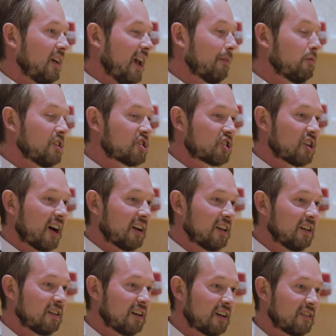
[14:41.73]
And we
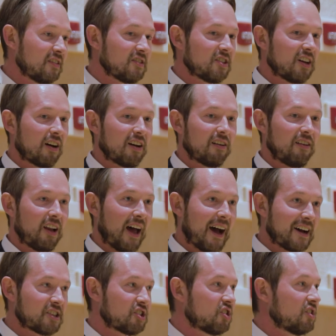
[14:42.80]
studied it
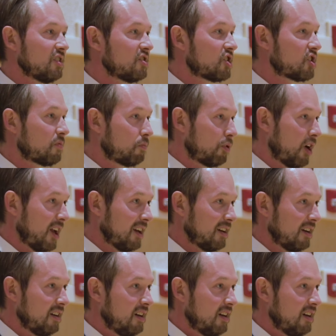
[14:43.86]
last spring,